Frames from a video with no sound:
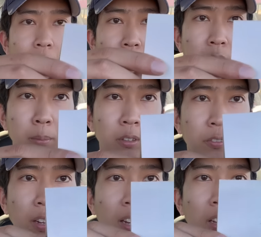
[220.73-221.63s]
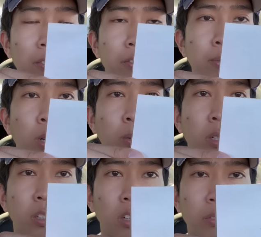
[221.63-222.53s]
Round number 5,
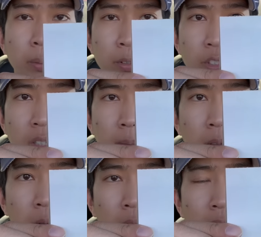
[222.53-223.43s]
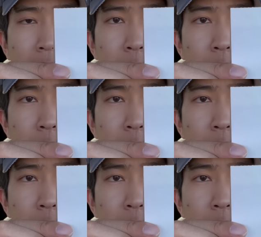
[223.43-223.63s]
Pokemon card vending machine number 1,